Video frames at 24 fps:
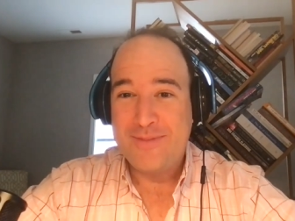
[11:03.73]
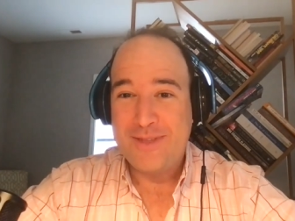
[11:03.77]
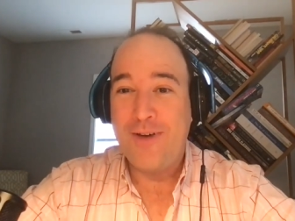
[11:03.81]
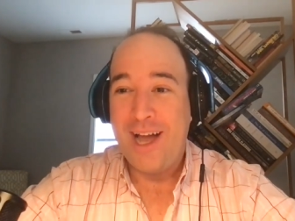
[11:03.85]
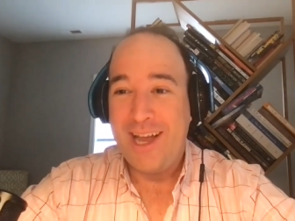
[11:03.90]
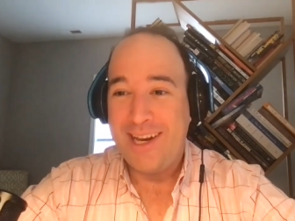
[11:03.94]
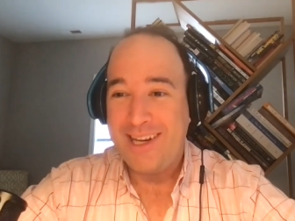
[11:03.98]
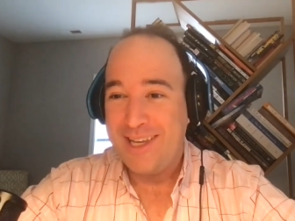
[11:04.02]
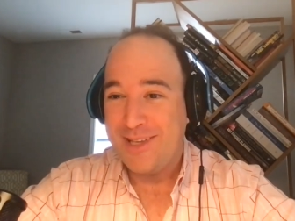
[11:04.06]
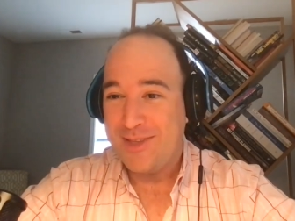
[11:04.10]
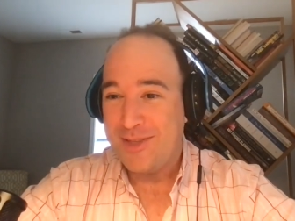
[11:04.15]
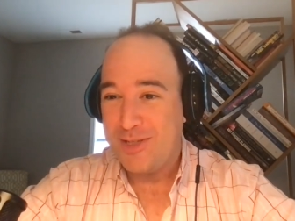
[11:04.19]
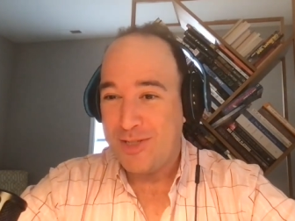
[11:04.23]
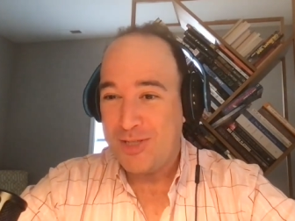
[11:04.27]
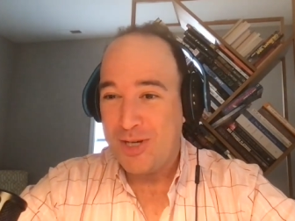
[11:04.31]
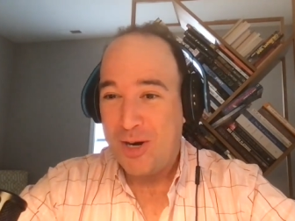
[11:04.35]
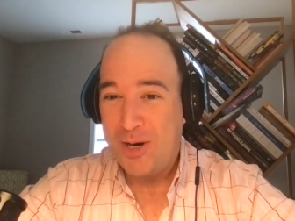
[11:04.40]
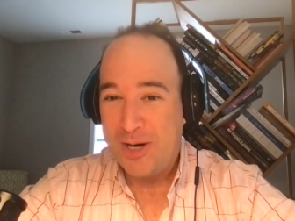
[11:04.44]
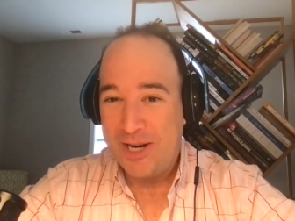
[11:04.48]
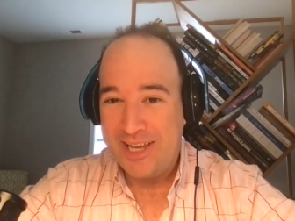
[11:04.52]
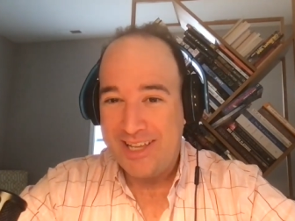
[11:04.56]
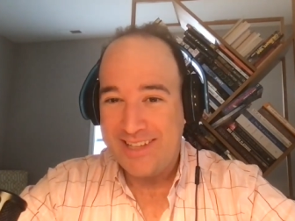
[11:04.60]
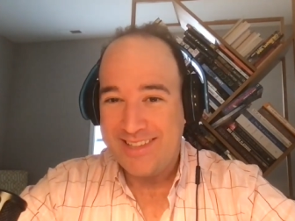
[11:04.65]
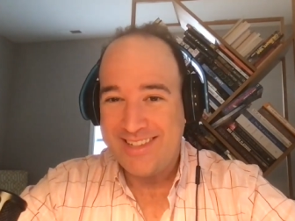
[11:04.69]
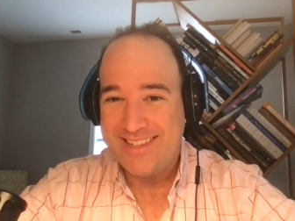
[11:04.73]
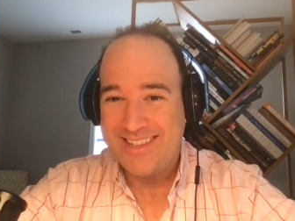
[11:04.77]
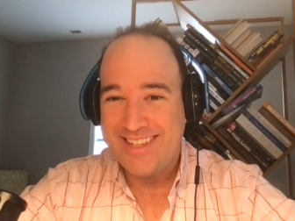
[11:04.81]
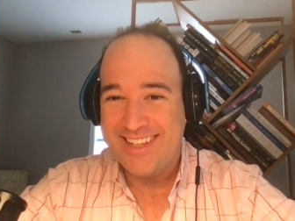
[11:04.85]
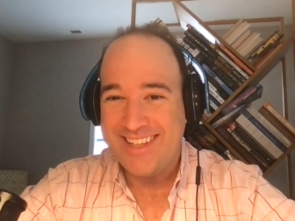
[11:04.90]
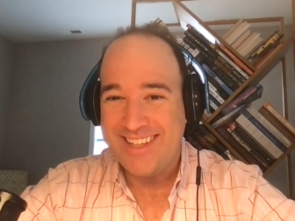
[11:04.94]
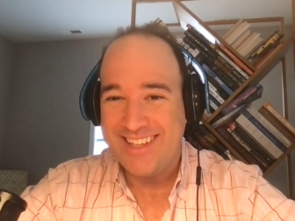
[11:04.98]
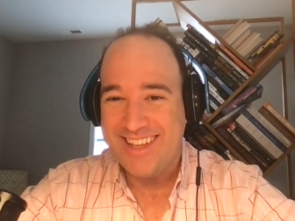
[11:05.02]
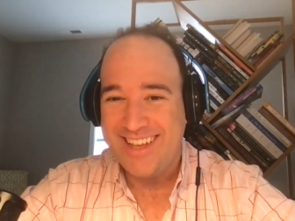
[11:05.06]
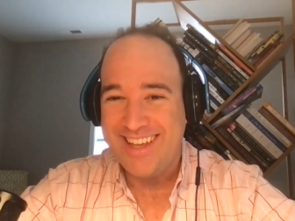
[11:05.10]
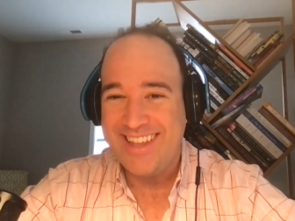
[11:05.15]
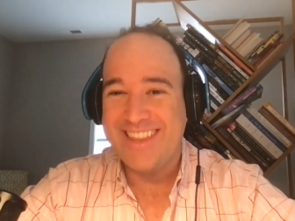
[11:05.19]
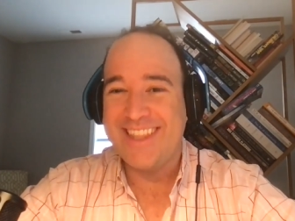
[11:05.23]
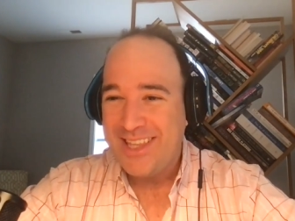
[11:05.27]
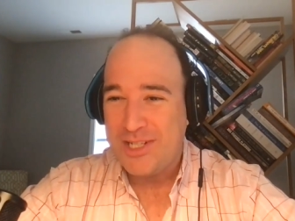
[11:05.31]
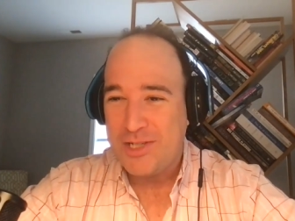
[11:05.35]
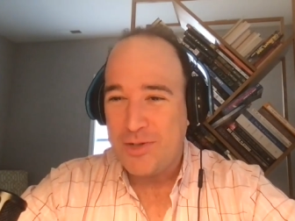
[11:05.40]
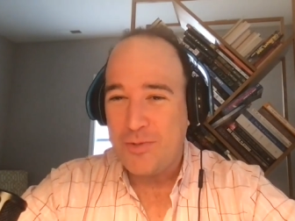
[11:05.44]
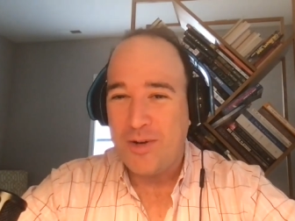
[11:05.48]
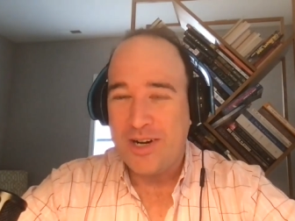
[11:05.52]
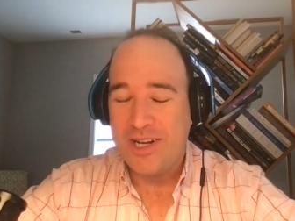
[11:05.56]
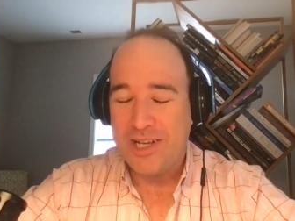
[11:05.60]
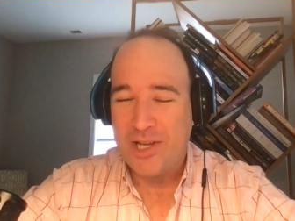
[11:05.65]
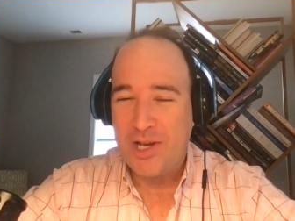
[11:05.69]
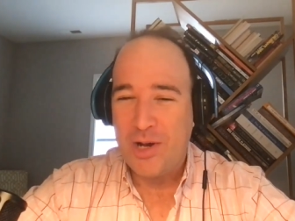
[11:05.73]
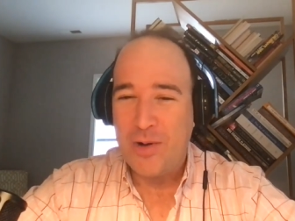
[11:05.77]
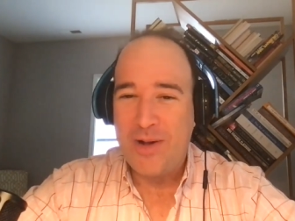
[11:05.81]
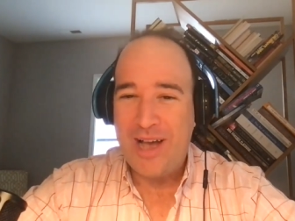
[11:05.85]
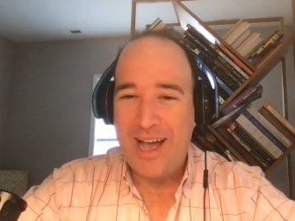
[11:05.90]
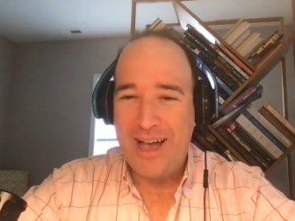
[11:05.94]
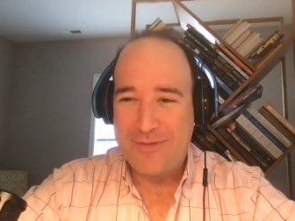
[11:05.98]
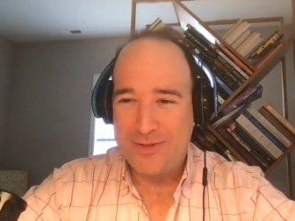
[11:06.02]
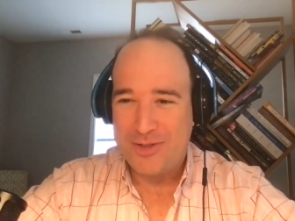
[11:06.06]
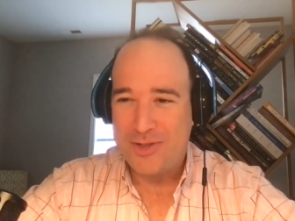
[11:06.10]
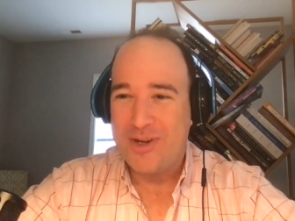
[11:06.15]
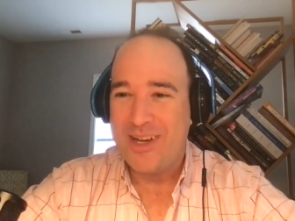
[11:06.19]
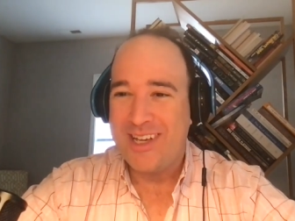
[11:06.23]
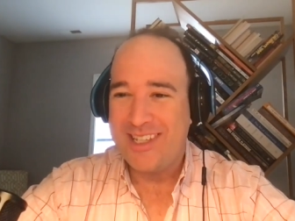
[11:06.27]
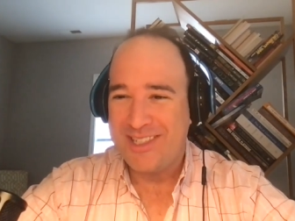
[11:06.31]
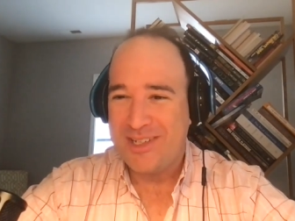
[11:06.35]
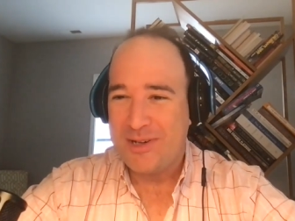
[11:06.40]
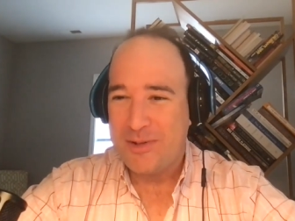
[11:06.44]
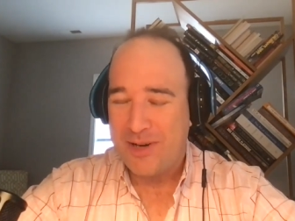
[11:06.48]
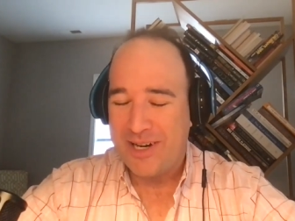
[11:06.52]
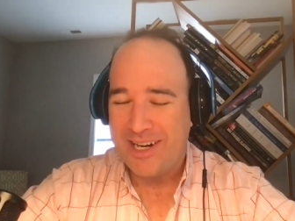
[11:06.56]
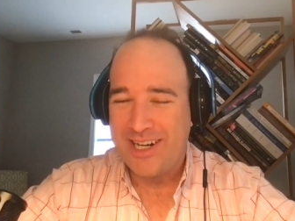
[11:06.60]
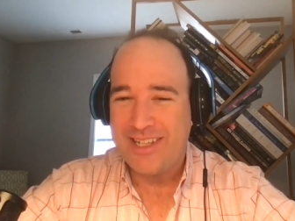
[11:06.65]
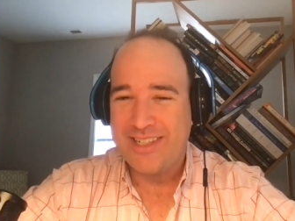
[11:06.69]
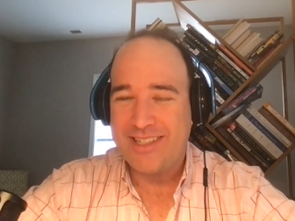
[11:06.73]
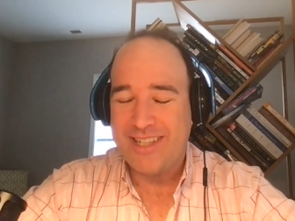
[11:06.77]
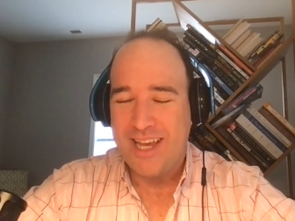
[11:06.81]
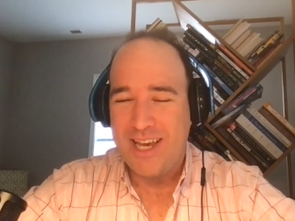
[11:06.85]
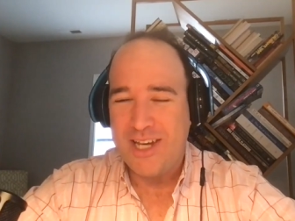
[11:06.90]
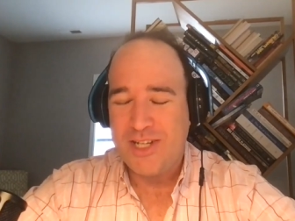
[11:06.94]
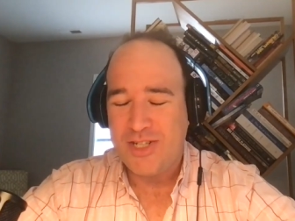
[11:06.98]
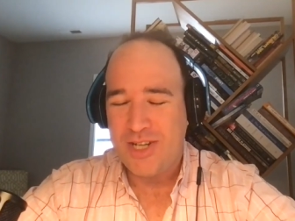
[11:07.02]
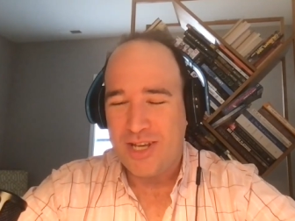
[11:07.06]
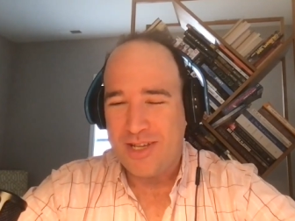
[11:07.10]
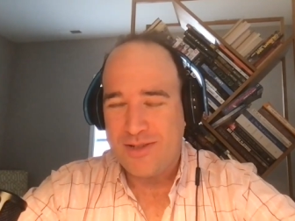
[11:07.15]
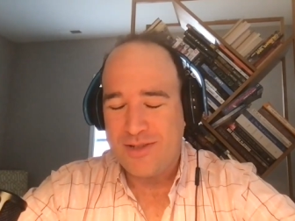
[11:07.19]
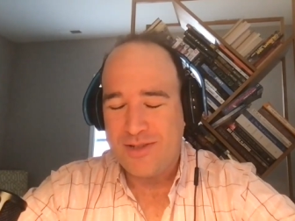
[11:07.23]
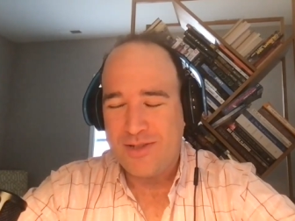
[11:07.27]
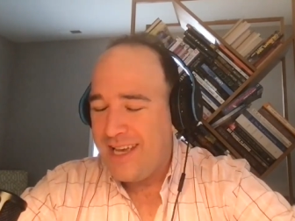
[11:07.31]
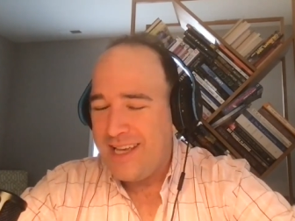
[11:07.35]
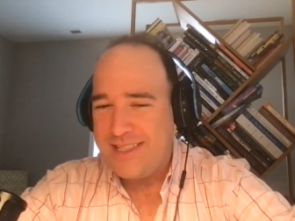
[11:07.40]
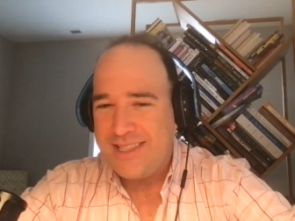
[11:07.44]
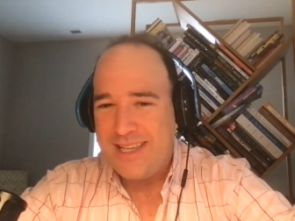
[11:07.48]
finding the targets that you want to go after as an organization.